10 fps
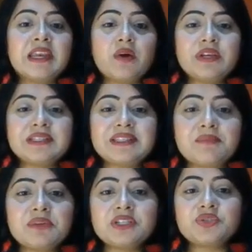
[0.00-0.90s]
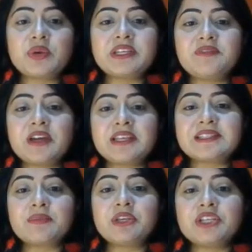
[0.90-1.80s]
Now, in December 21
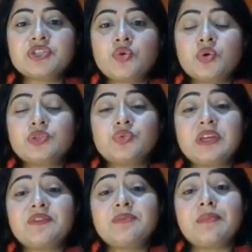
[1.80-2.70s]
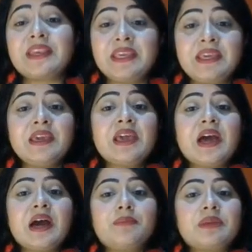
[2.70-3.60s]
examination, also there were many
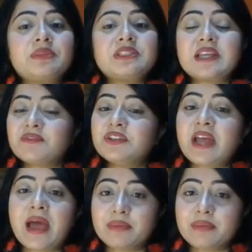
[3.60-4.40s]
amendments that were